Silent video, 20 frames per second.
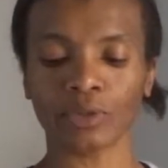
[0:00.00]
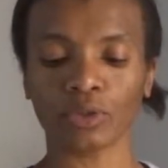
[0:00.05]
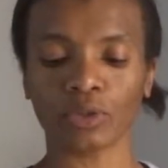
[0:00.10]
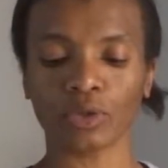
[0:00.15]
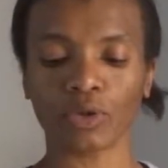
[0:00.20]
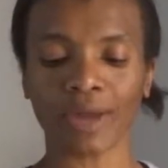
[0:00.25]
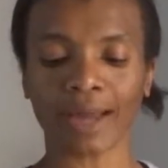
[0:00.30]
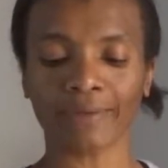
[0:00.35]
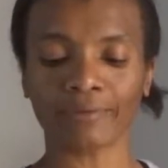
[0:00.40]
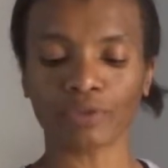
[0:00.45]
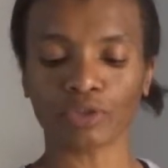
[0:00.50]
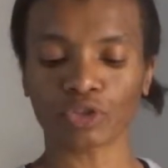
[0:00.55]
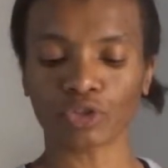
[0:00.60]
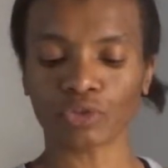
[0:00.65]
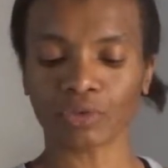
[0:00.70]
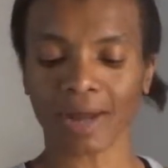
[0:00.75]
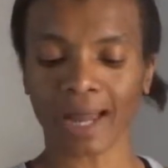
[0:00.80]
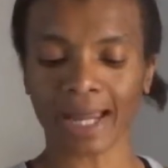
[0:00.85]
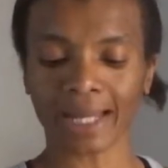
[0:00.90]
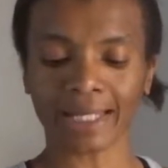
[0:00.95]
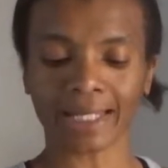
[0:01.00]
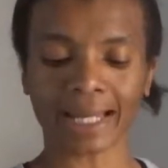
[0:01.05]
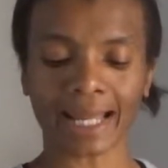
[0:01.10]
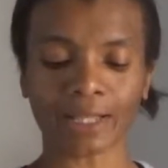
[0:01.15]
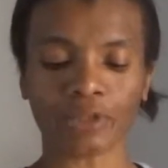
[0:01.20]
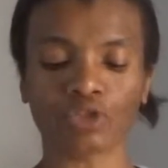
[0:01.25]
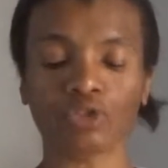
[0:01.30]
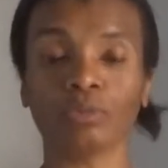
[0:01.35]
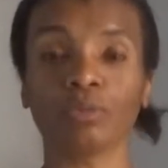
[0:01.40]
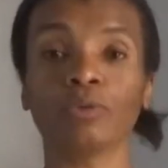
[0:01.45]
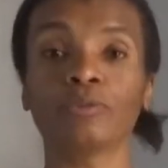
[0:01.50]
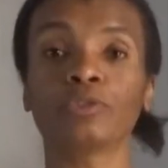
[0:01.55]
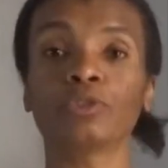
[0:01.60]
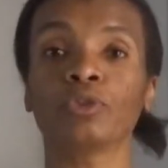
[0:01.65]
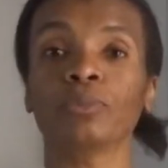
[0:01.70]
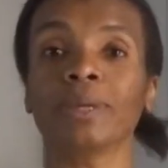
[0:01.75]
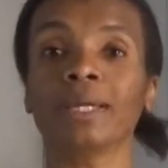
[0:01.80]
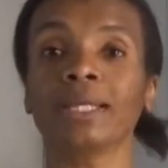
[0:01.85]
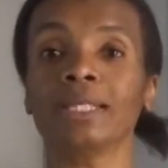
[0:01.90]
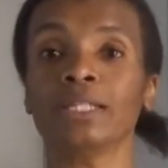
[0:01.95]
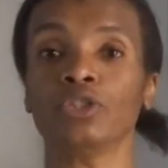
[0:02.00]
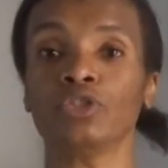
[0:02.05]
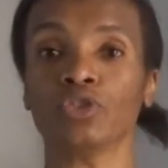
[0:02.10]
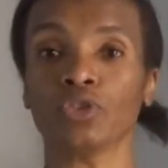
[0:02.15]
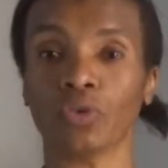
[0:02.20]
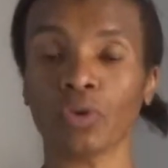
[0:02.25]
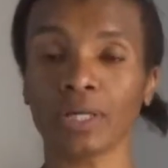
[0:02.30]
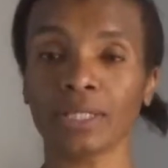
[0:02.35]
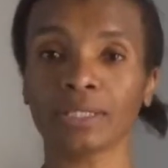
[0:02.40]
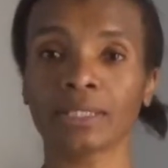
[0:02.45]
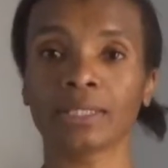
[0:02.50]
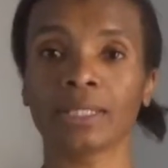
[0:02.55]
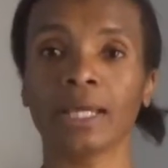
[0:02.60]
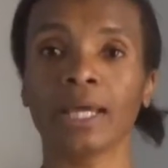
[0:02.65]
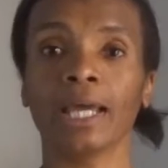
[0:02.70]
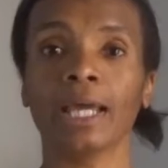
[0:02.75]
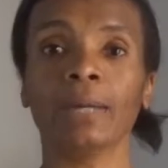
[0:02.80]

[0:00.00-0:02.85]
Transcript: you have to try not to move too many joints,